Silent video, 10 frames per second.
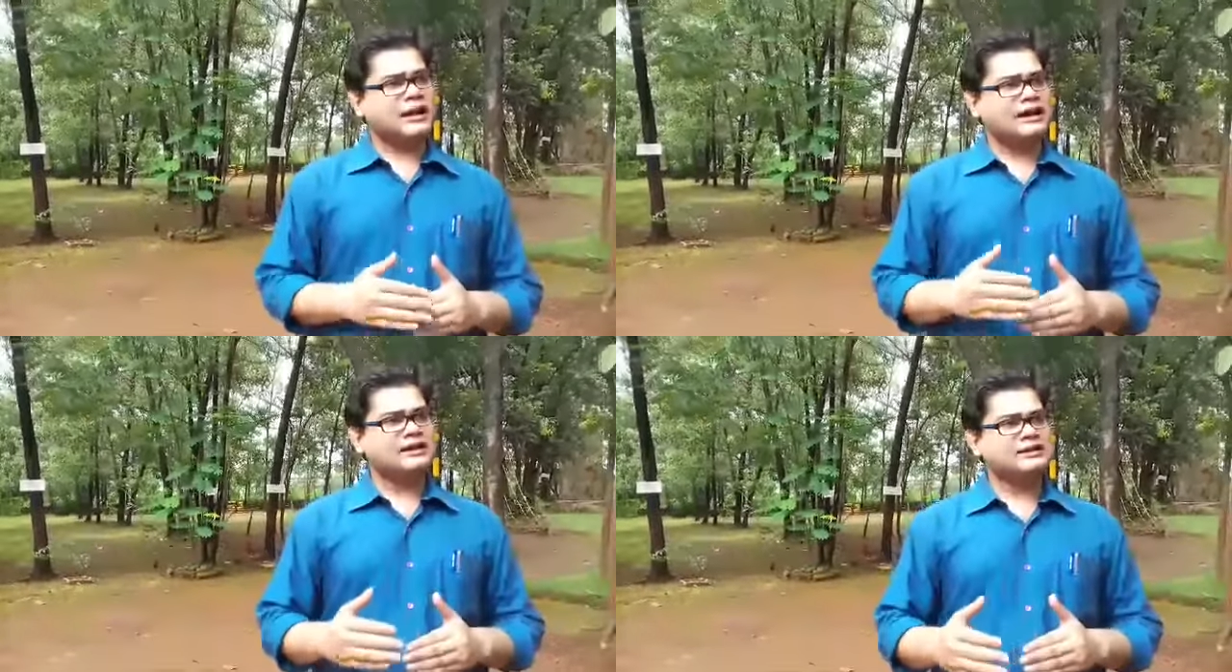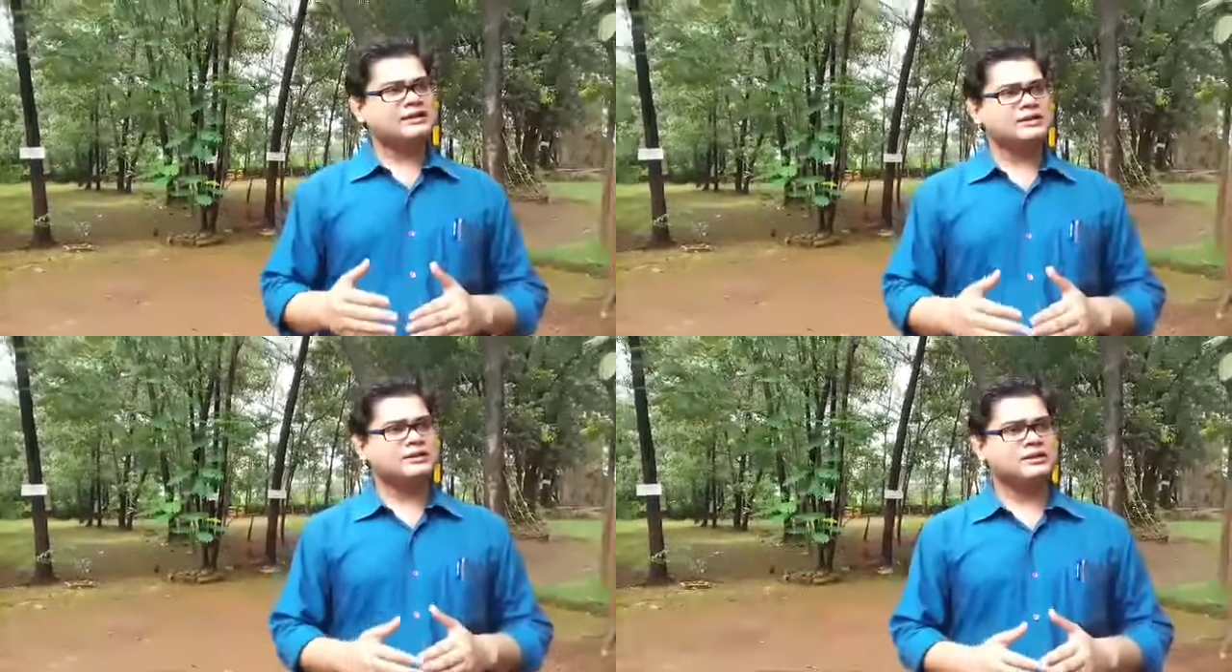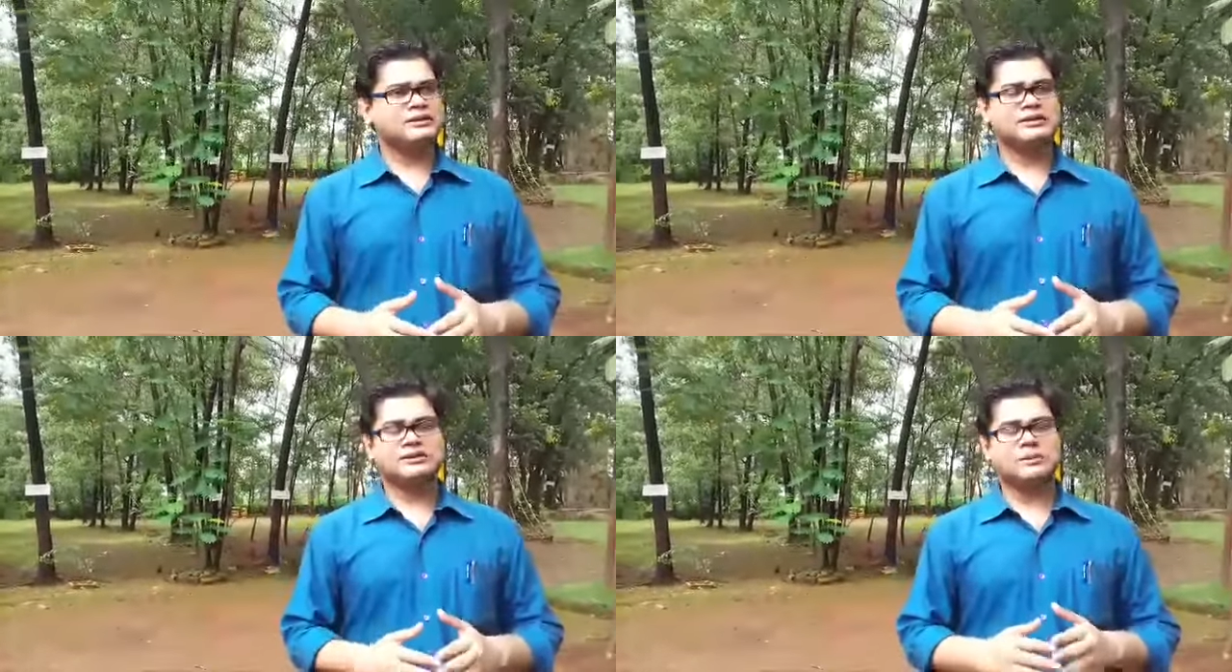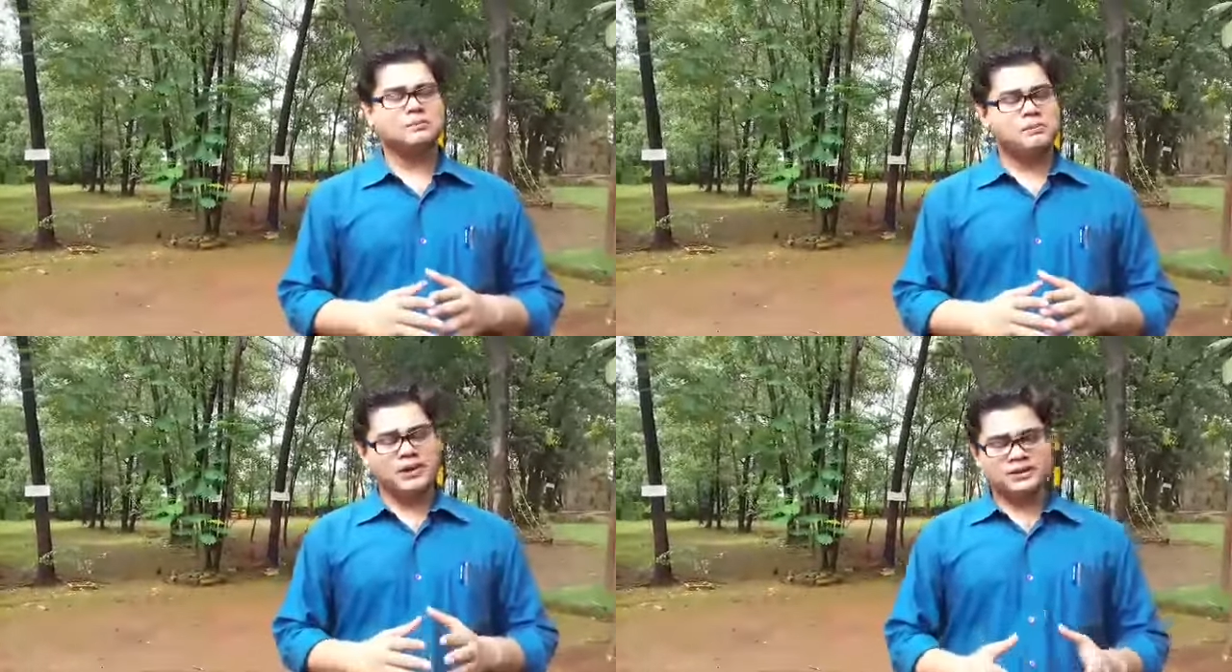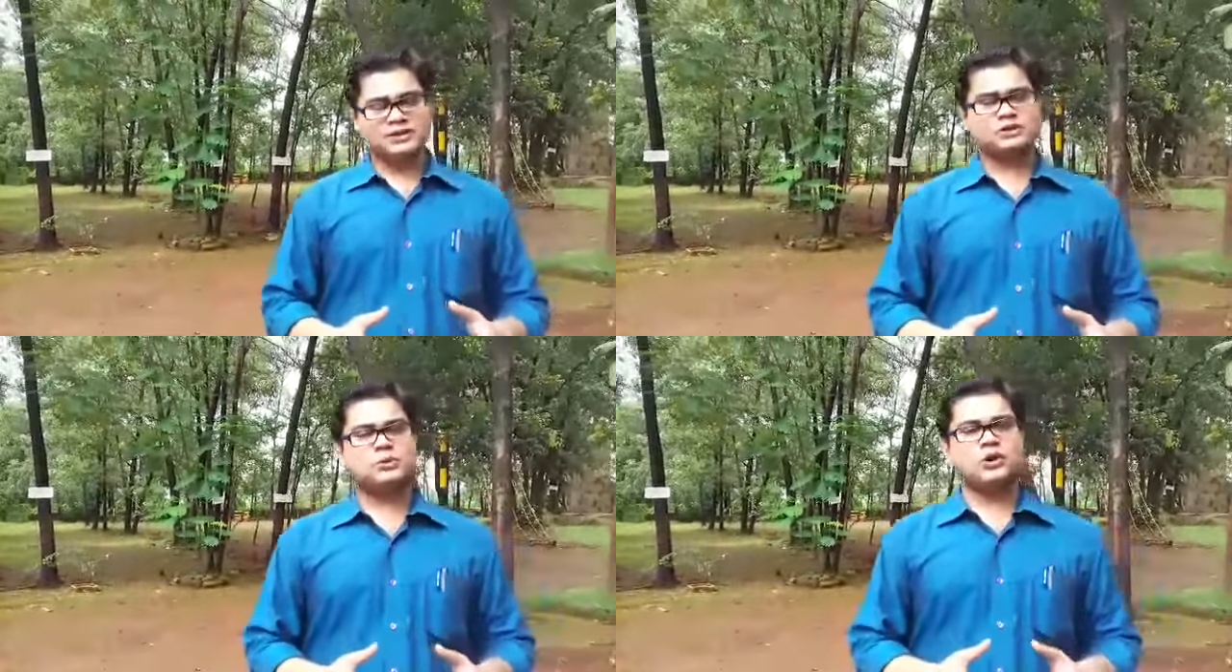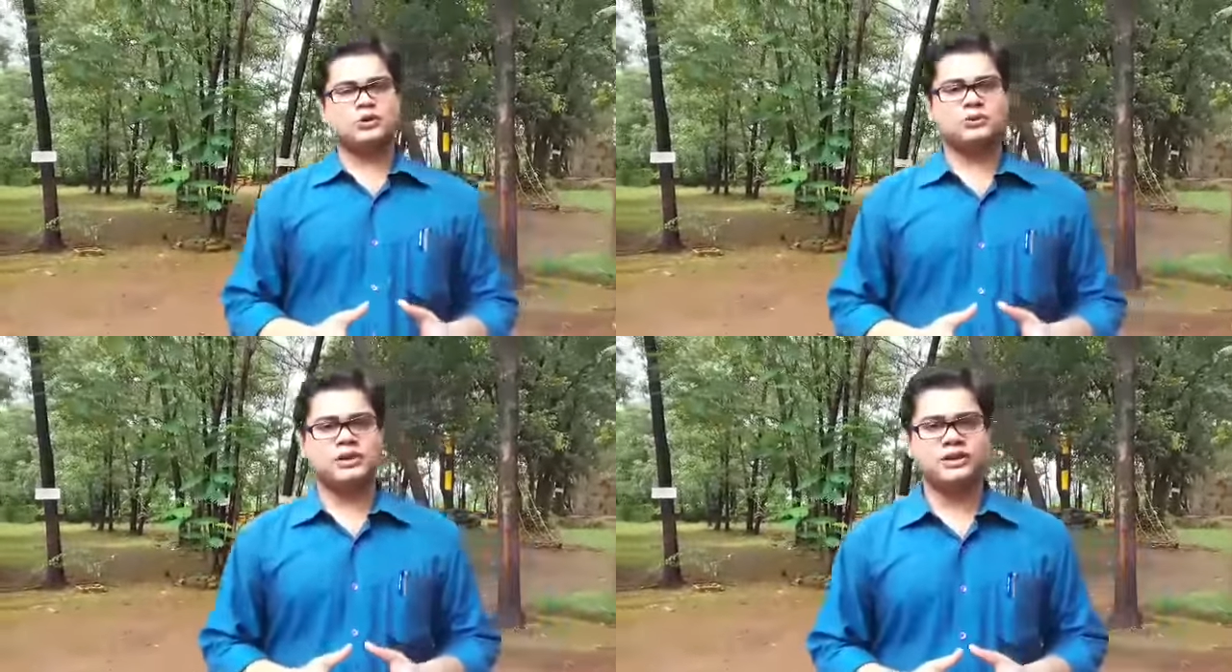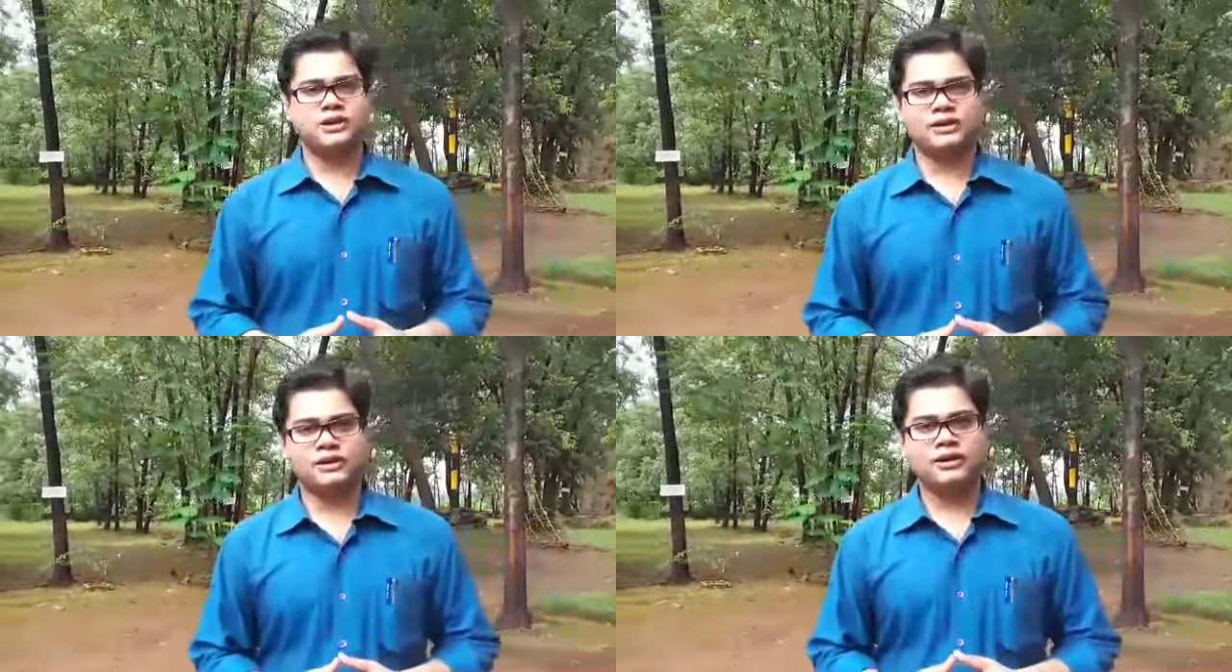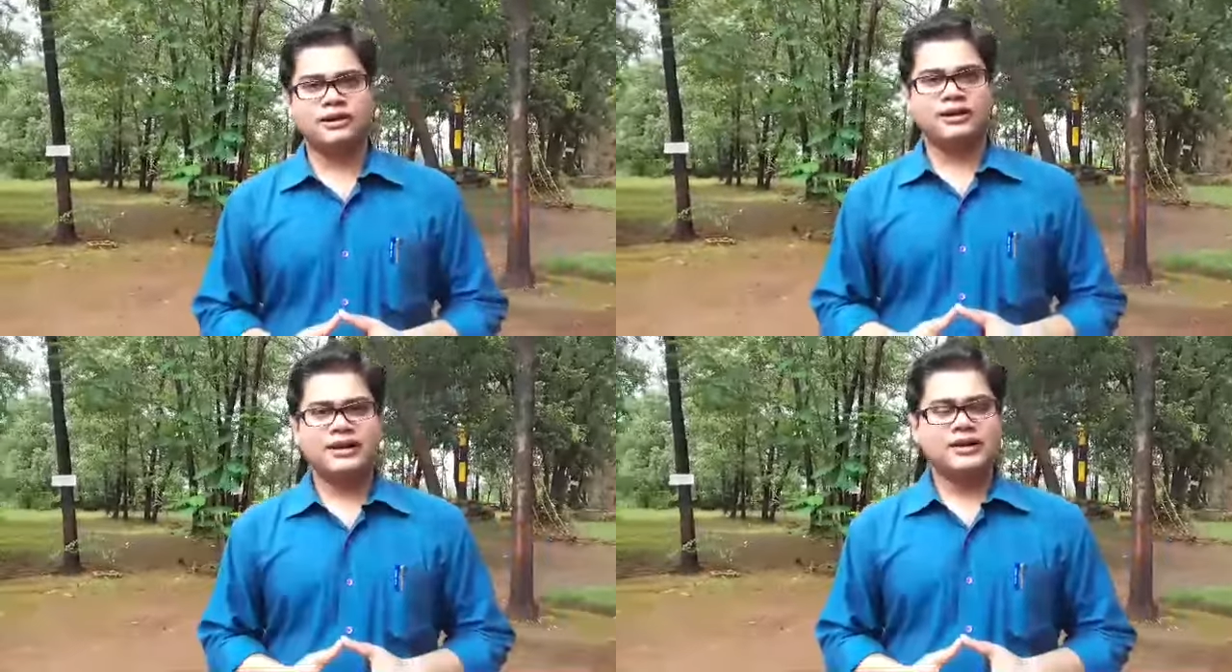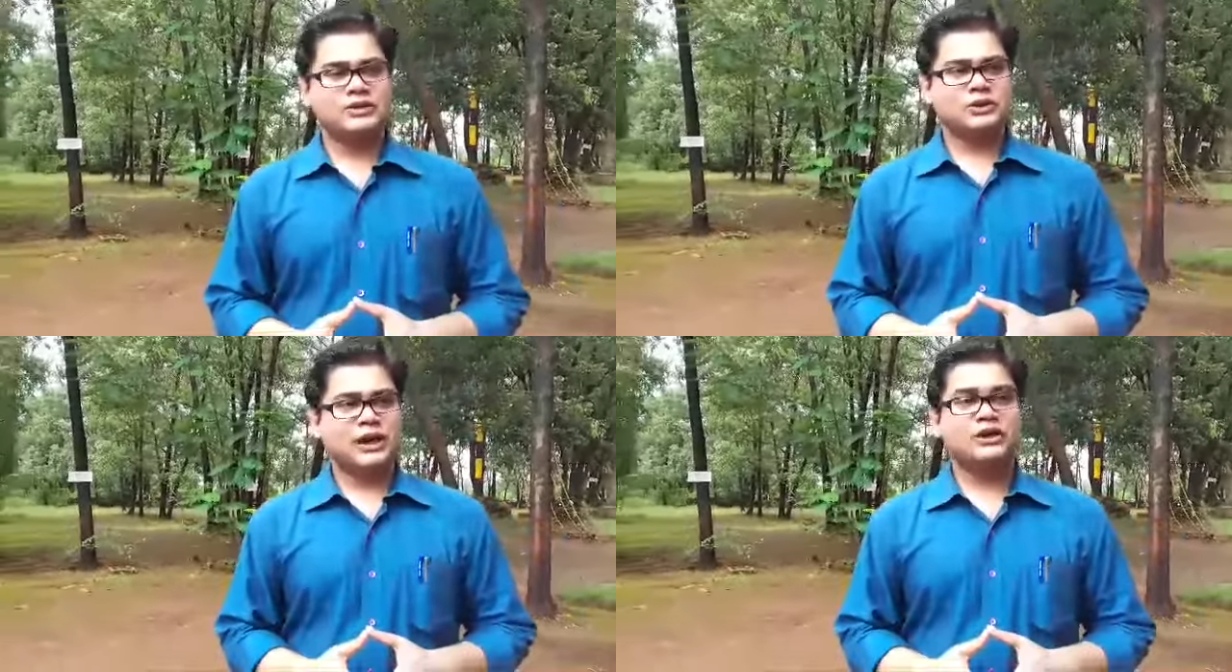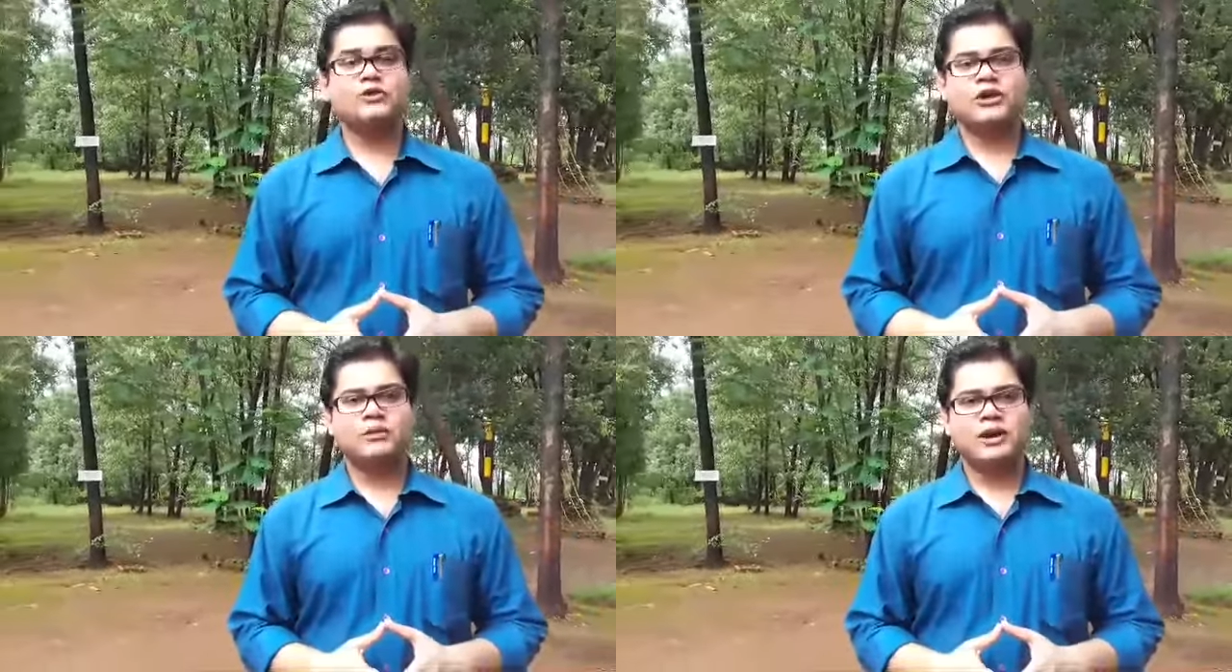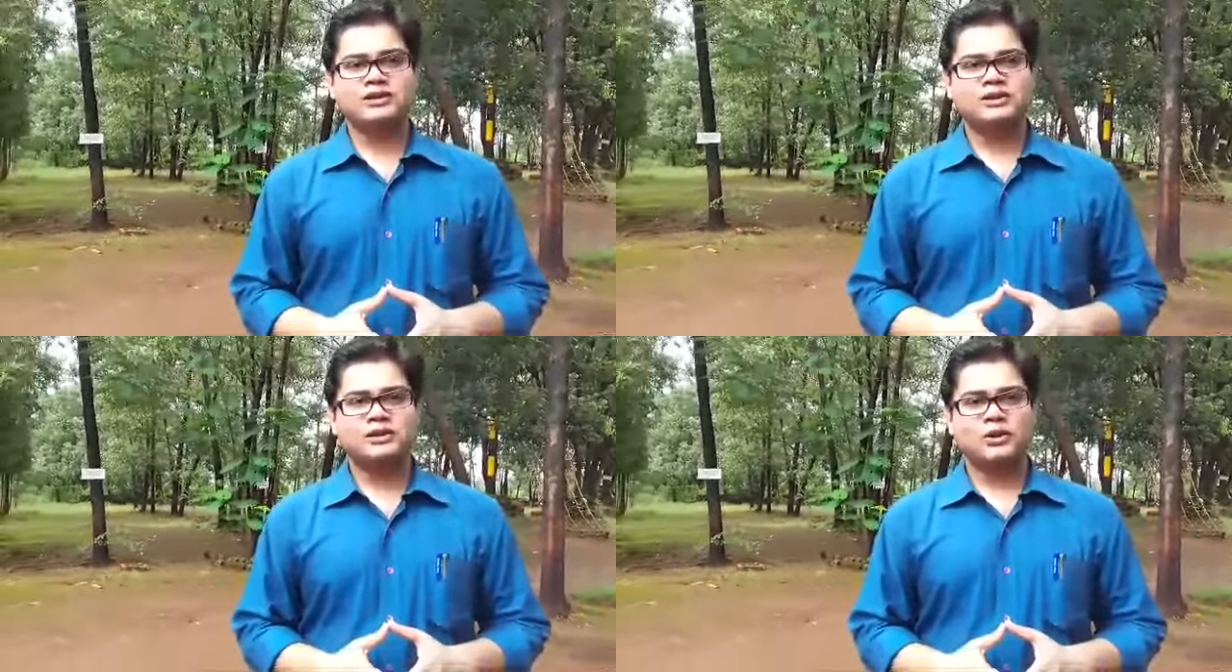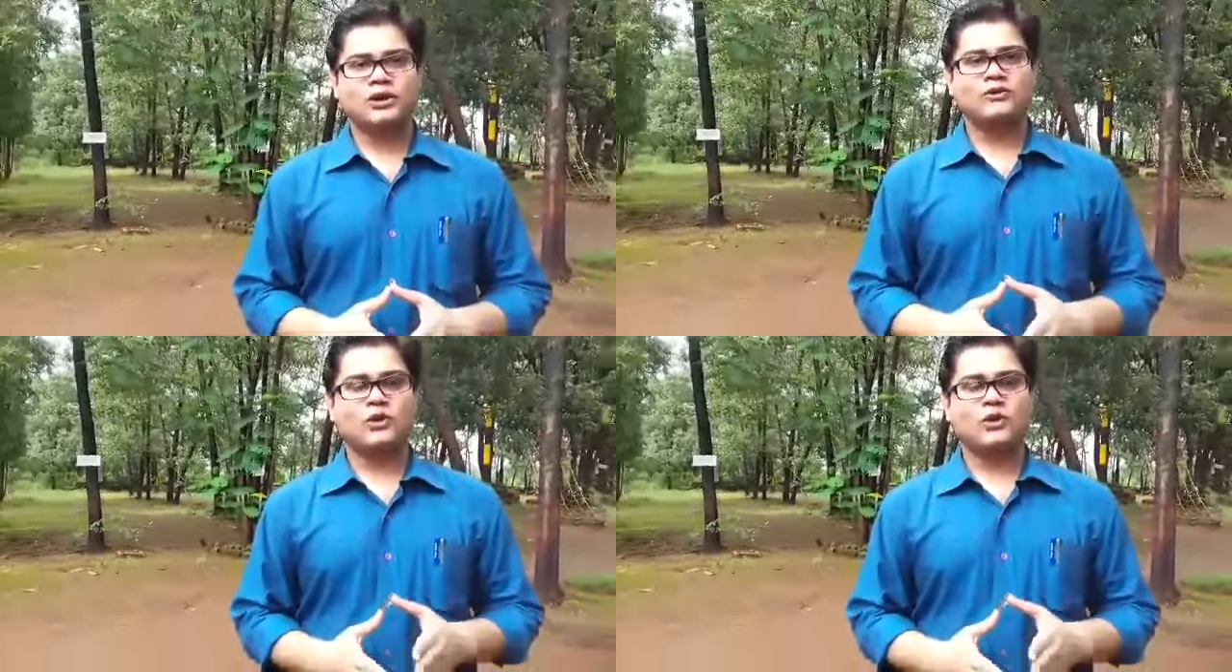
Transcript: I guess this is the best spot to be here. So thank you very much. Looking